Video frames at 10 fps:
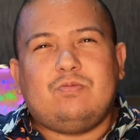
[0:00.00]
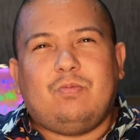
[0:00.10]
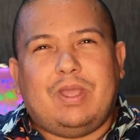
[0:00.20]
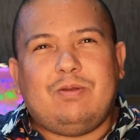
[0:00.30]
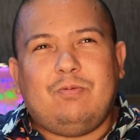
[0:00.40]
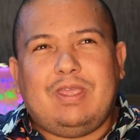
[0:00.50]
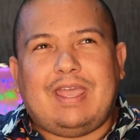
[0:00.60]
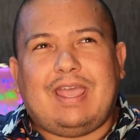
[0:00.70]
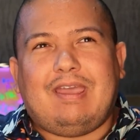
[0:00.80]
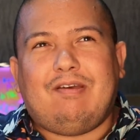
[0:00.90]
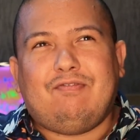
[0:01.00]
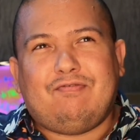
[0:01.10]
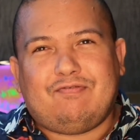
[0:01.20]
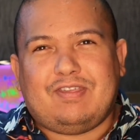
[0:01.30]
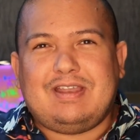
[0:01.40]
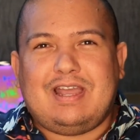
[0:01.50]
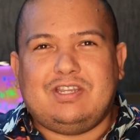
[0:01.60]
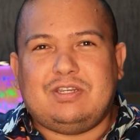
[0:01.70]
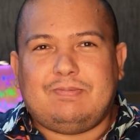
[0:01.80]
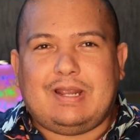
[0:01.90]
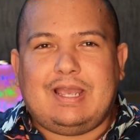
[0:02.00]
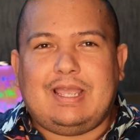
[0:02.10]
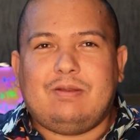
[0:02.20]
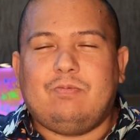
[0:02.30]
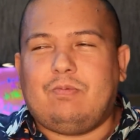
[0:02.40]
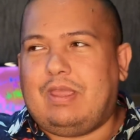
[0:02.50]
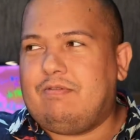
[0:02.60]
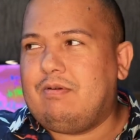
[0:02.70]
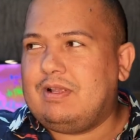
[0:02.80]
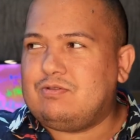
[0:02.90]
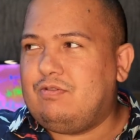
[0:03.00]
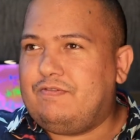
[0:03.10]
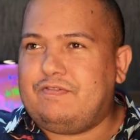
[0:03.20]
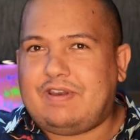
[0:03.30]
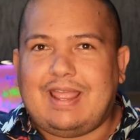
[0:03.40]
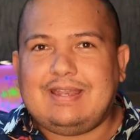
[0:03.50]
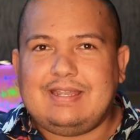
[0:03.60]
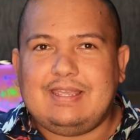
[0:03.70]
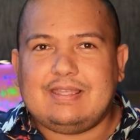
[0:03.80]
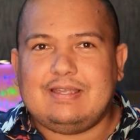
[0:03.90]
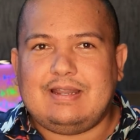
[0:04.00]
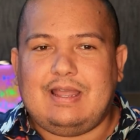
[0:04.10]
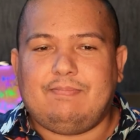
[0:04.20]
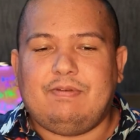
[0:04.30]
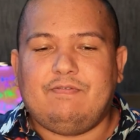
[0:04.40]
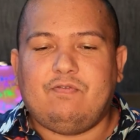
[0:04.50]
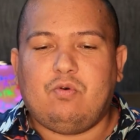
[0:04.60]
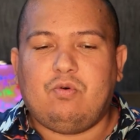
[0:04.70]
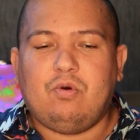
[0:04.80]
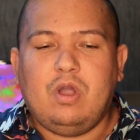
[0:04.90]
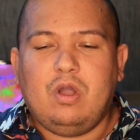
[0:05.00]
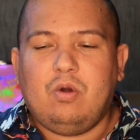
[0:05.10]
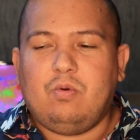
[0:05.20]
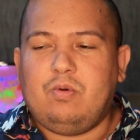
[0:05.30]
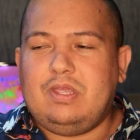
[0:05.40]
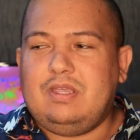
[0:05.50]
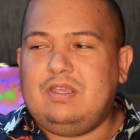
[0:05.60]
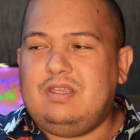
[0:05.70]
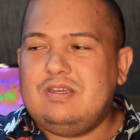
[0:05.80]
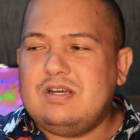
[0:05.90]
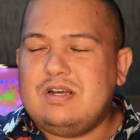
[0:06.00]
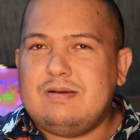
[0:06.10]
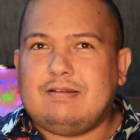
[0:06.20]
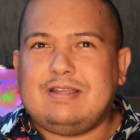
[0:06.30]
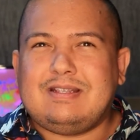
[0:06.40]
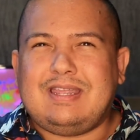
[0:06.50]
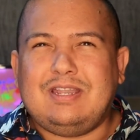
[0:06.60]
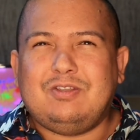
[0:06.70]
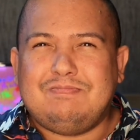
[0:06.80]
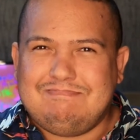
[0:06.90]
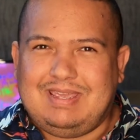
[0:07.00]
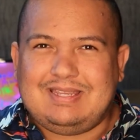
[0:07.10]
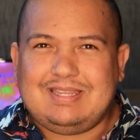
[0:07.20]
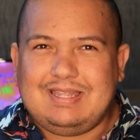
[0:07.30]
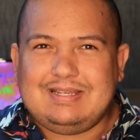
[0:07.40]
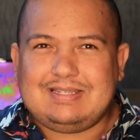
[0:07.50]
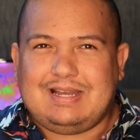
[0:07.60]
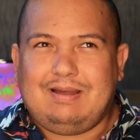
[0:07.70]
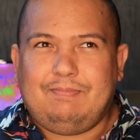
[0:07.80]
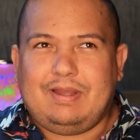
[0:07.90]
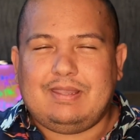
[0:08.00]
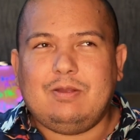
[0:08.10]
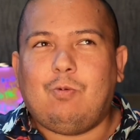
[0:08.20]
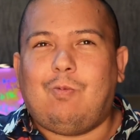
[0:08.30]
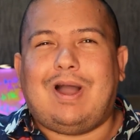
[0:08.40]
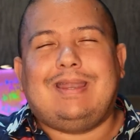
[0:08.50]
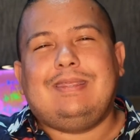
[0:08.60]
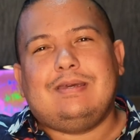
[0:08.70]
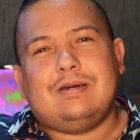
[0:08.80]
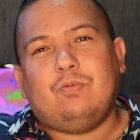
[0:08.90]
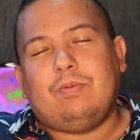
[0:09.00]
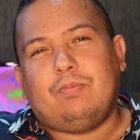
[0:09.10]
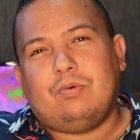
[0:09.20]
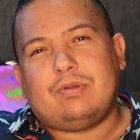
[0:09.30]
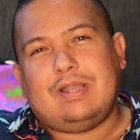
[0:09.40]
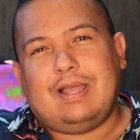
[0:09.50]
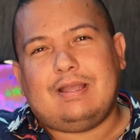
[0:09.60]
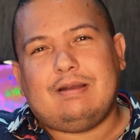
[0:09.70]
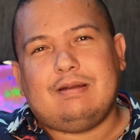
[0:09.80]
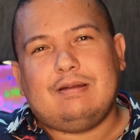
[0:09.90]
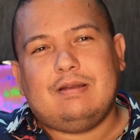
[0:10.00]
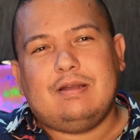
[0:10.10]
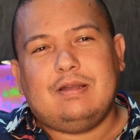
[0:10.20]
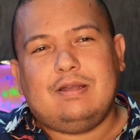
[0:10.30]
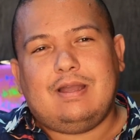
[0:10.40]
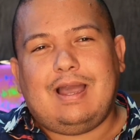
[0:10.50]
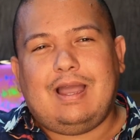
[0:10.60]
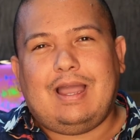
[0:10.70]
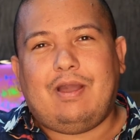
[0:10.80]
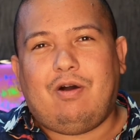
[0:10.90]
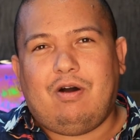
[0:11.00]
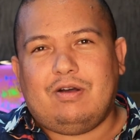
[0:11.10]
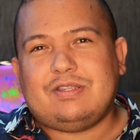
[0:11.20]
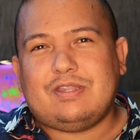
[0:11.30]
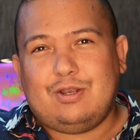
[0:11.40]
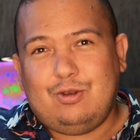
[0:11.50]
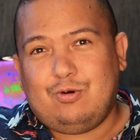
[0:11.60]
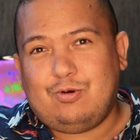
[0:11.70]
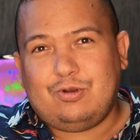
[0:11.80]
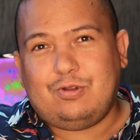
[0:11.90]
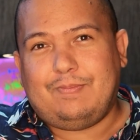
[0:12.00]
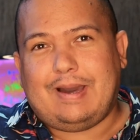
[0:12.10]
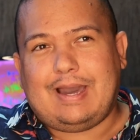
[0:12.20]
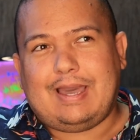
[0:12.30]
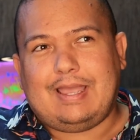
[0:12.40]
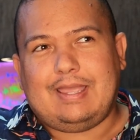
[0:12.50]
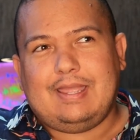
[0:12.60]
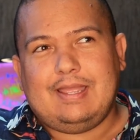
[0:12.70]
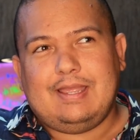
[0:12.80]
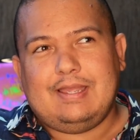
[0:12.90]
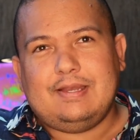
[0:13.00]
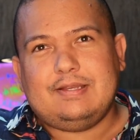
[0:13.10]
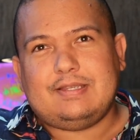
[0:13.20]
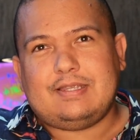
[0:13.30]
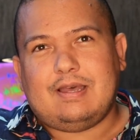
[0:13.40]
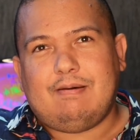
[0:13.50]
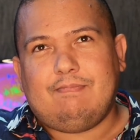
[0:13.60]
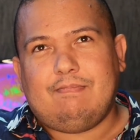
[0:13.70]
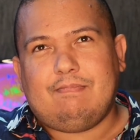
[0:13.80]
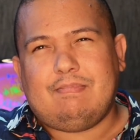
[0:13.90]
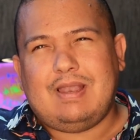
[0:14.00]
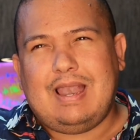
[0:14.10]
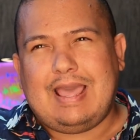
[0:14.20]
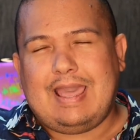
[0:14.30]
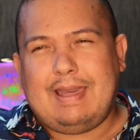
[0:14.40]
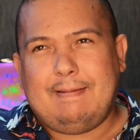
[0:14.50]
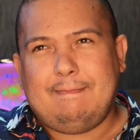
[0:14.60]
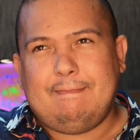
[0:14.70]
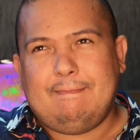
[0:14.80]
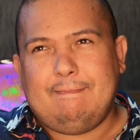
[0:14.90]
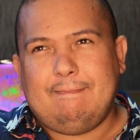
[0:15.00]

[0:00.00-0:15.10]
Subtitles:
when we have the Nanji Braai and everyone's all frantic the night before, we tend to mess things up. I think one year we bought I asked the Lord to buy some leg